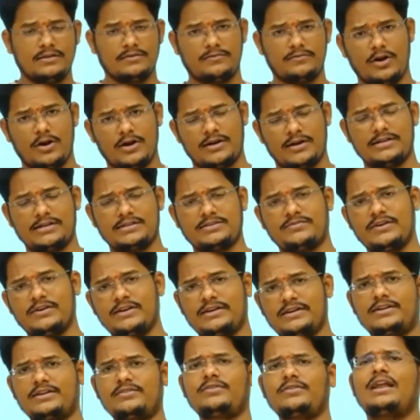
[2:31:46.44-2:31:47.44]
water is
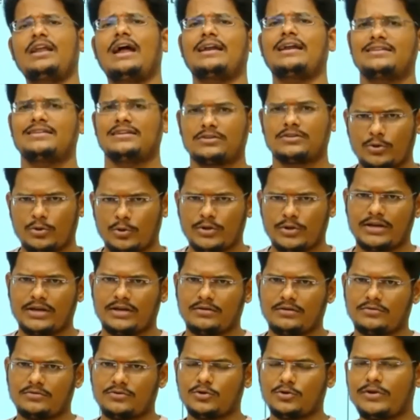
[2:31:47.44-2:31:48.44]
filtered, we'll add the chlorine
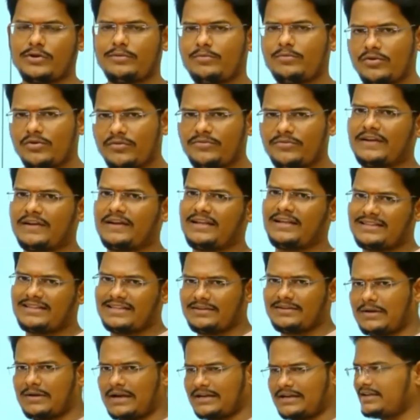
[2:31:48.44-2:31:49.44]
to remove if anything
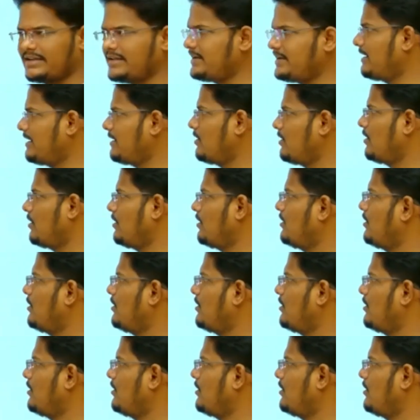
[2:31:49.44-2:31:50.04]
bacteria and all.